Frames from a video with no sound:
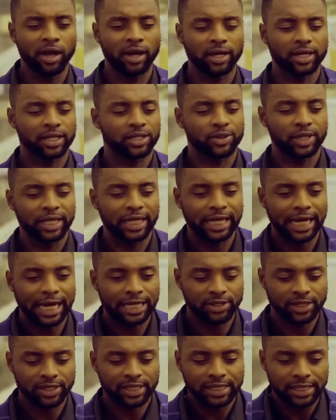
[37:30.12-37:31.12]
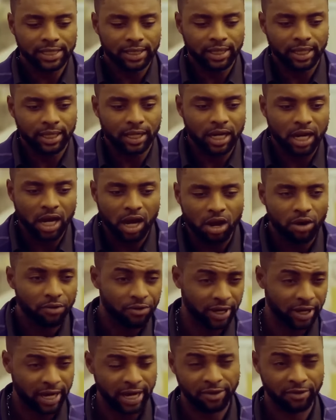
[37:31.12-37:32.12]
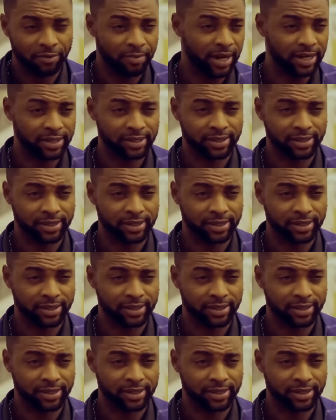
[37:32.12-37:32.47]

Hey, actually, I just love your kind of